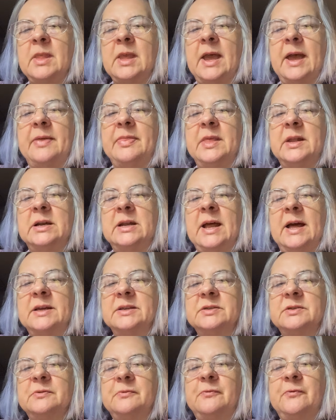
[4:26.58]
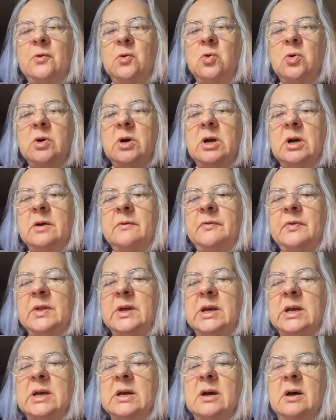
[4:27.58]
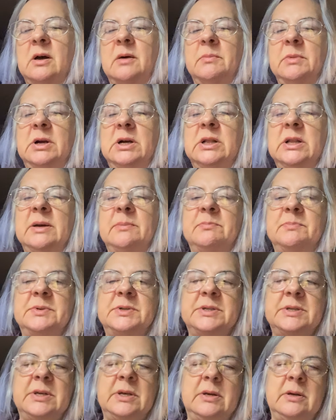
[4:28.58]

And then it has 4 of the clips.